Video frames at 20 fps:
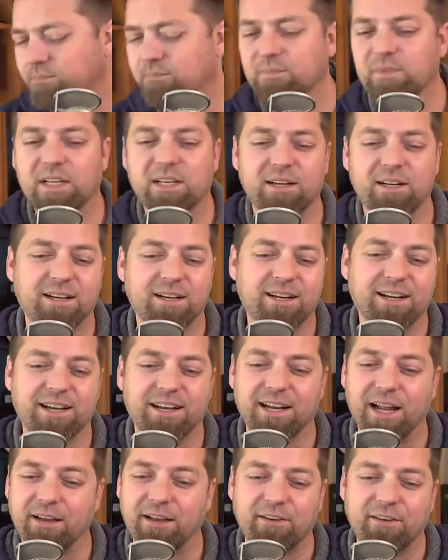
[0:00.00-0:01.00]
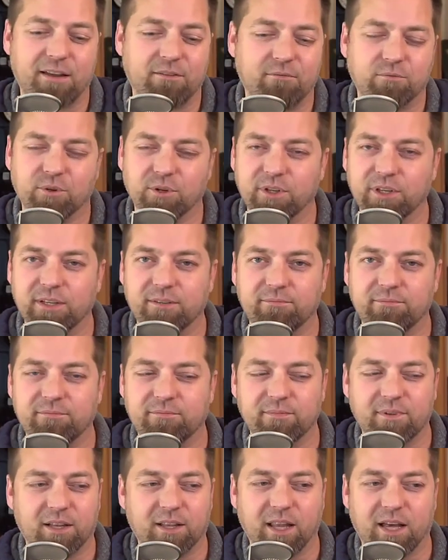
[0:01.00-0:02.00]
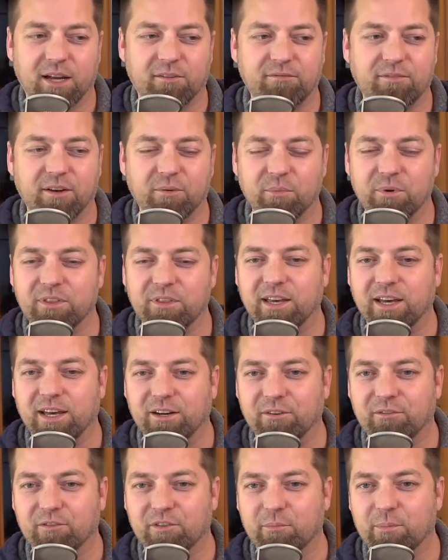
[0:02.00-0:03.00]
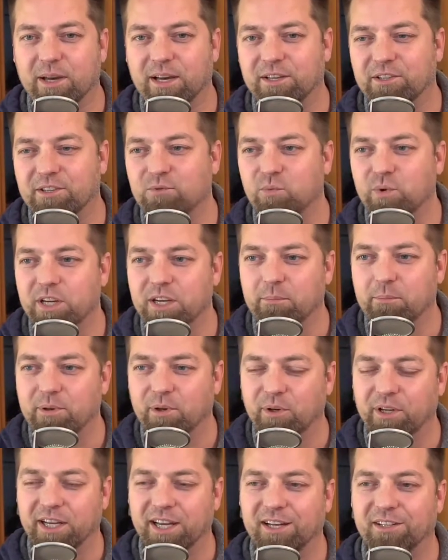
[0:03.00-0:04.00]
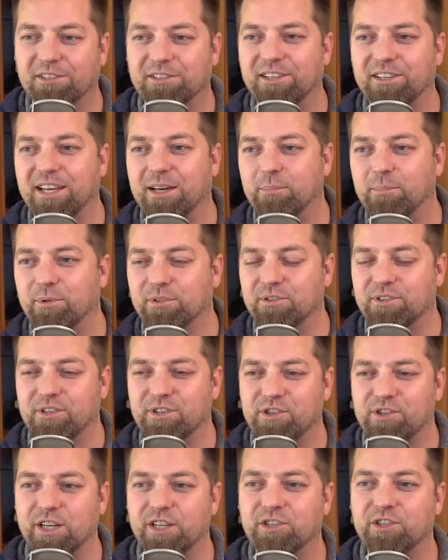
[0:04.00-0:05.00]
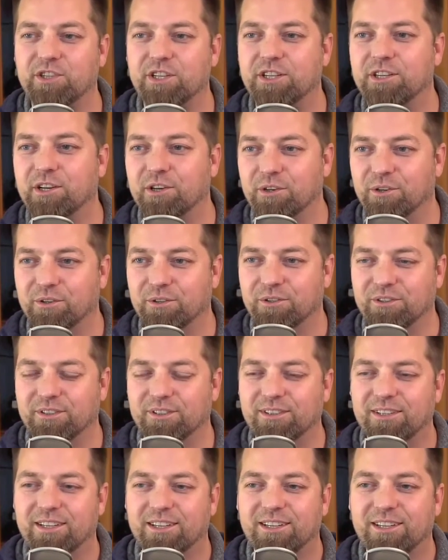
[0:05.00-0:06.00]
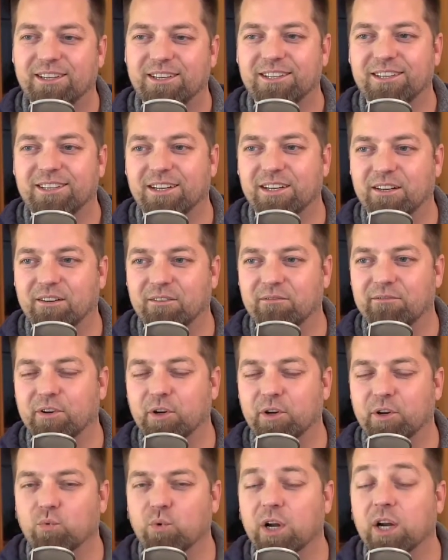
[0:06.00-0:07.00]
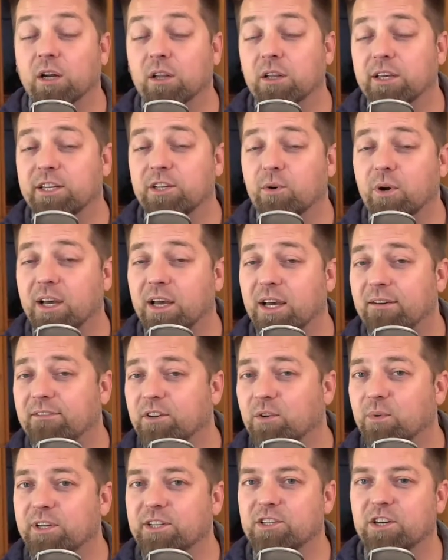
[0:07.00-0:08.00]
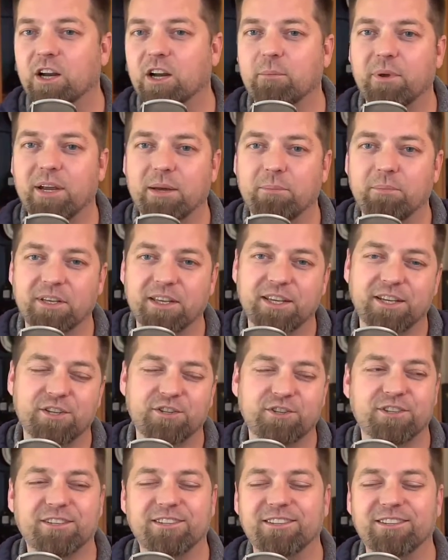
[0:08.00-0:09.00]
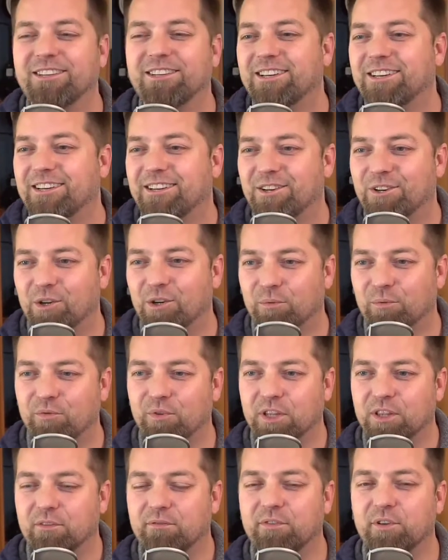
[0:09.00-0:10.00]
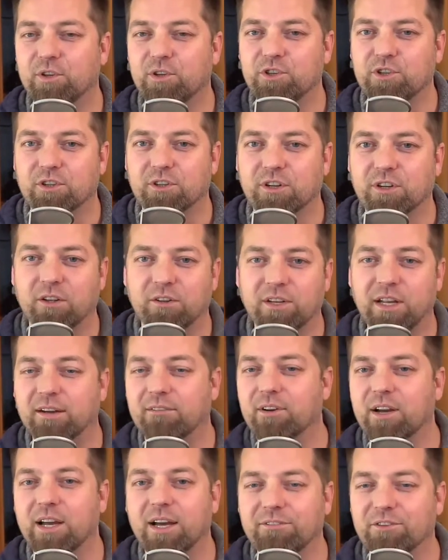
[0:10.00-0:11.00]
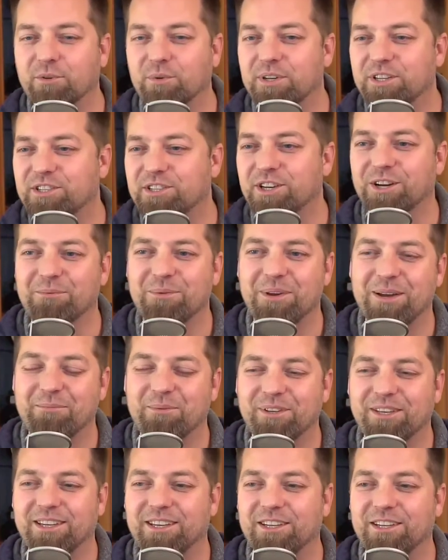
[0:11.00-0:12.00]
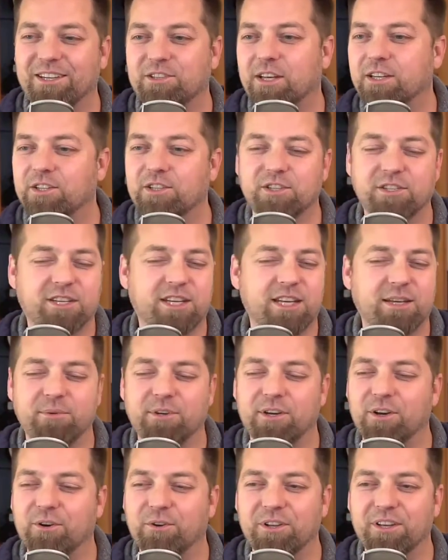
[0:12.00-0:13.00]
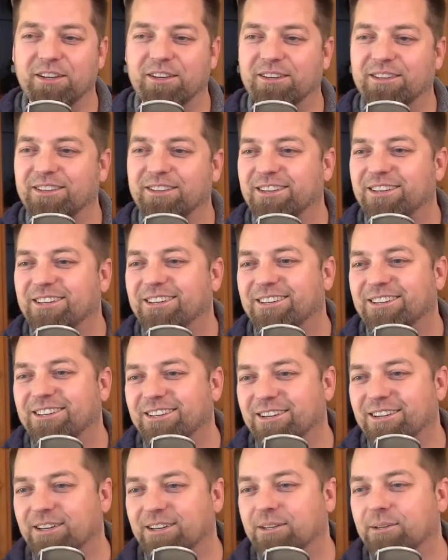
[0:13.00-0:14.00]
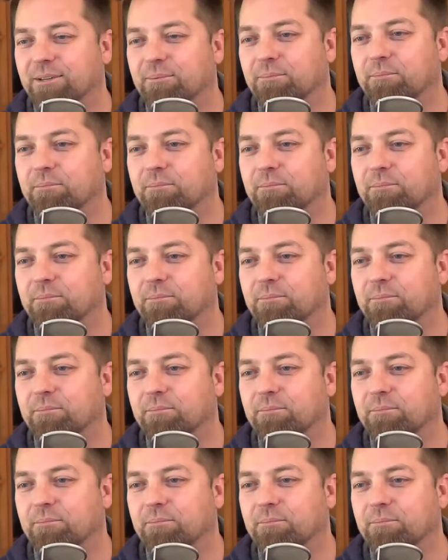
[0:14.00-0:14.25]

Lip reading: And I've had really a lot of fun with that over the past week, building out samples and changing code. And very rarely do I have to restart my application. Hopefully in the future, I'll never have to restart my application. I can just keep coding. Um,